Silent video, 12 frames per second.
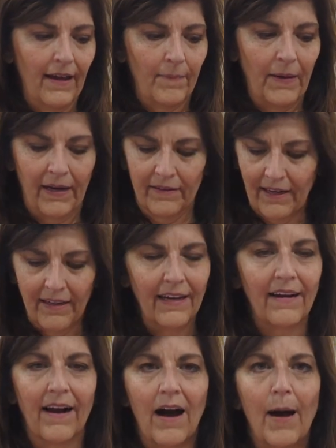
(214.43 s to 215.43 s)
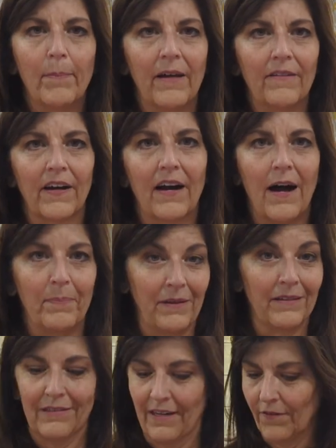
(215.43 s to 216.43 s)
because I think a copy of a copy
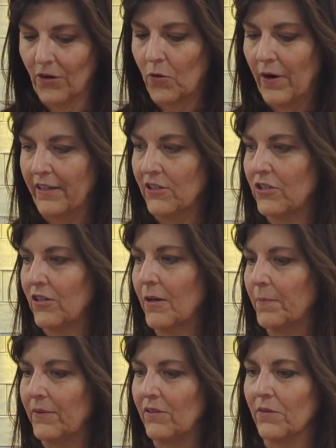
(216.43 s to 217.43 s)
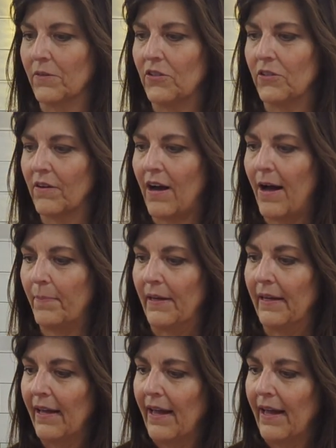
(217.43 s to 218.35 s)
is never quite as sharp as the original copy.